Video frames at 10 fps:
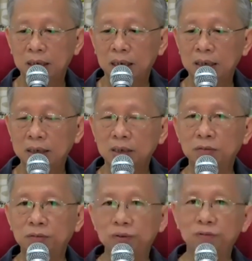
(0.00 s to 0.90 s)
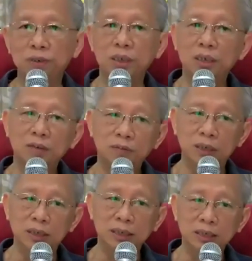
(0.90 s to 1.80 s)
asking for
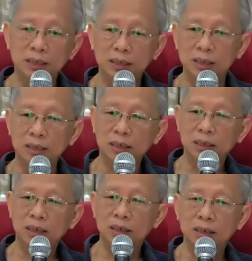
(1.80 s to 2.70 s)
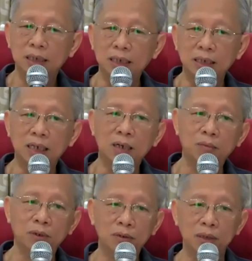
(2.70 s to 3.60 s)
forgiveness, yeah? Setting up
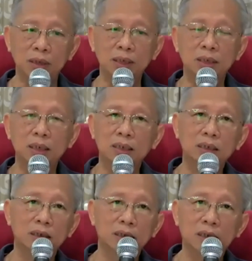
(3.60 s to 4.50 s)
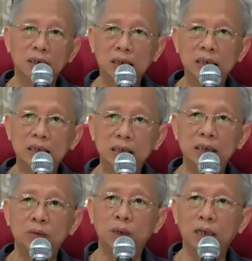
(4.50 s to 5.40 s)
all this, yeah?
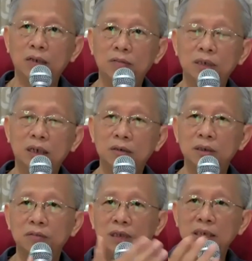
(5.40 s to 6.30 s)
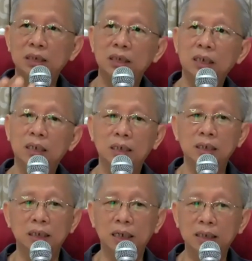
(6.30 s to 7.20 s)
The whatever cultivation
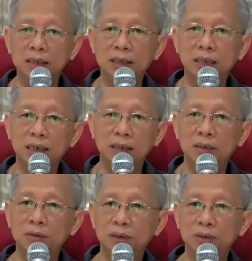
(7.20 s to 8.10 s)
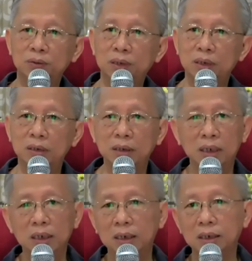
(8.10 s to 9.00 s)
and the understanding of the sutta,
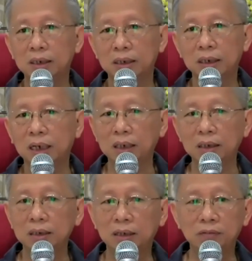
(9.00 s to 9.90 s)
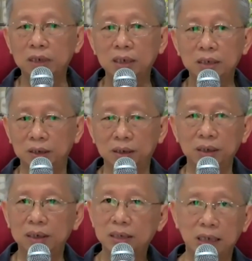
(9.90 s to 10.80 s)
I never learned
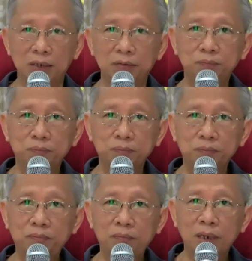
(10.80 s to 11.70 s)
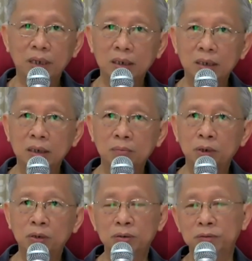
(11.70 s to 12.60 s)
this life.
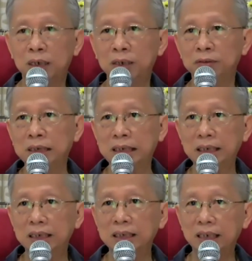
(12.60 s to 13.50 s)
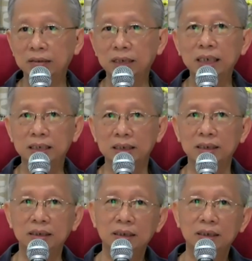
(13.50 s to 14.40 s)
Moreover, I was English educated.